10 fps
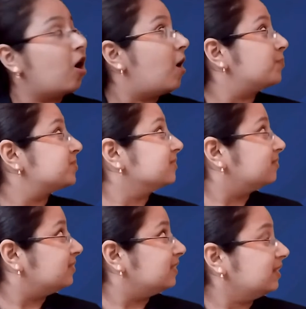
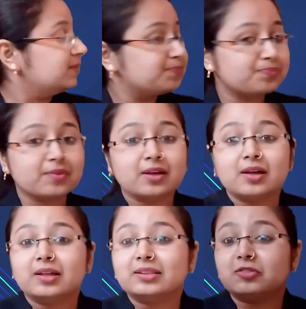Option C,
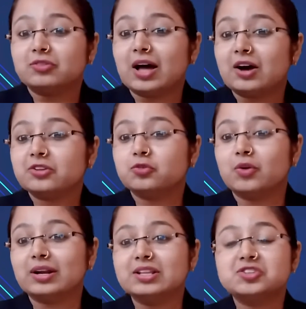the flowers
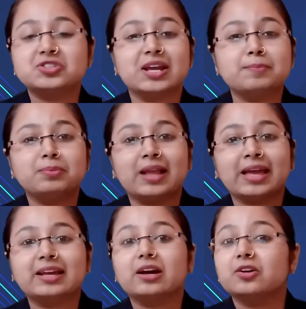were in shape
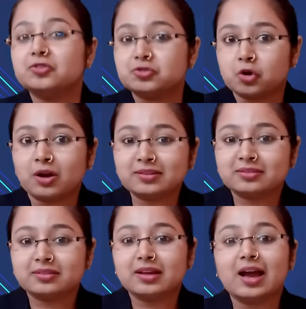like
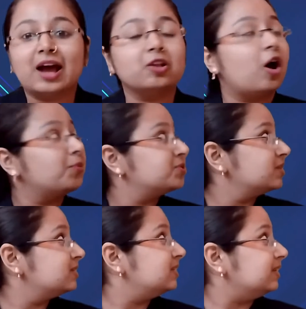dots. And
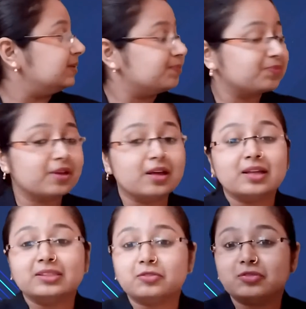option D,
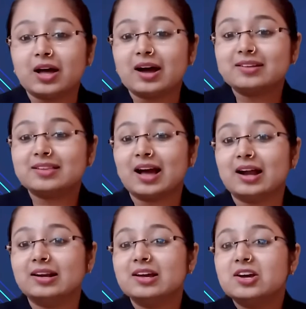the flowers
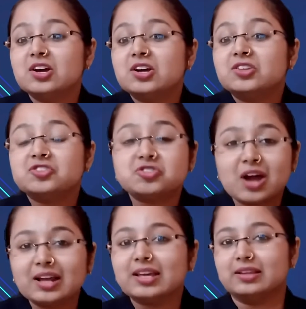had
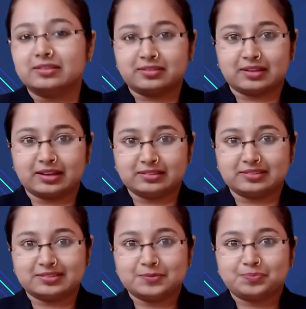shrunk in
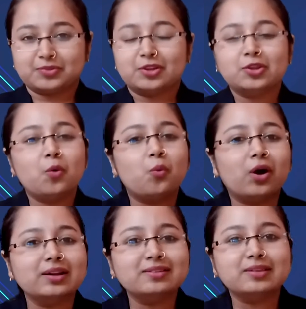size. Now
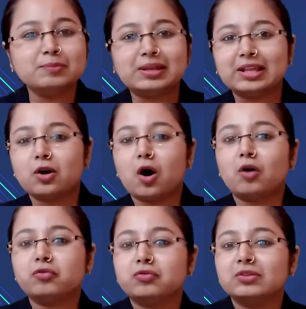what is the meaning
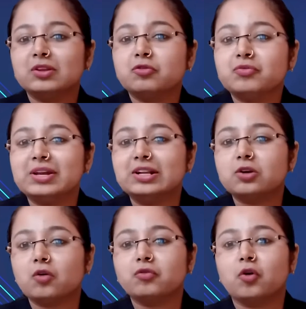of the
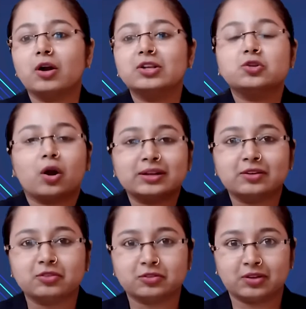field of corn
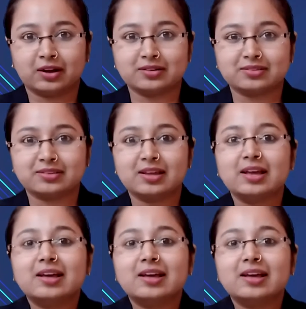dotted with flowers?